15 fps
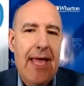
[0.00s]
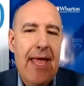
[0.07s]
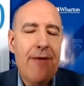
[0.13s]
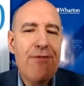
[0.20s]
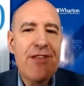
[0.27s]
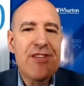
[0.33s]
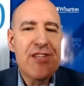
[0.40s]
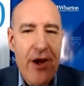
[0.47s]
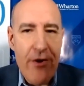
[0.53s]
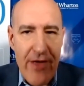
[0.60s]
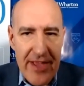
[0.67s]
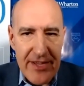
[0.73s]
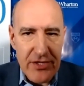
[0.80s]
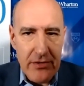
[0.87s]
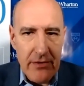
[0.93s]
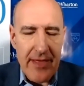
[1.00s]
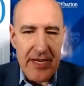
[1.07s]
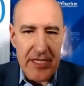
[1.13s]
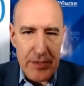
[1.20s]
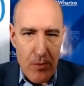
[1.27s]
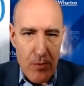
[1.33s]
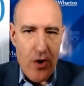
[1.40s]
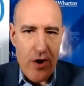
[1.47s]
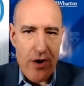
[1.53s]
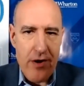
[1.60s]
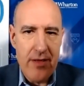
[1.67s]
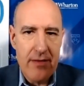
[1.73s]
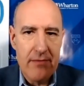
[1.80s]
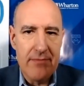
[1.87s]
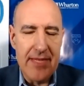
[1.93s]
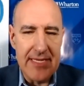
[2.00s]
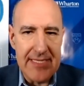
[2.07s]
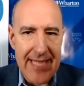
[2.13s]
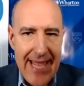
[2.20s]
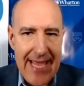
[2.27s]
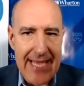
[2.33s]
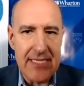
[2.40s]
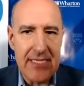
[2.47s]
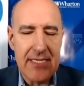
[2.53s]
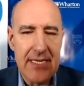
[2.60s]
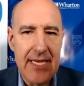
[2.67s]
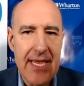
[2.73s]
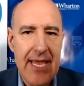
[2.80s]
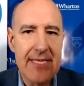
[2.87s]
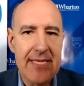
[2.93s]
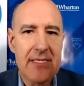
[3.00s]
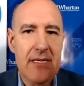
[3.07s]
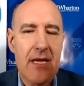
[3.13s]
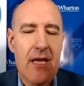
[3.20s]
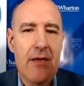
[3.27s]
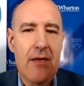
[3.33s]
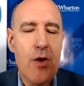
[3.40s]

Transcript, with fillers: Every generation that is born these days is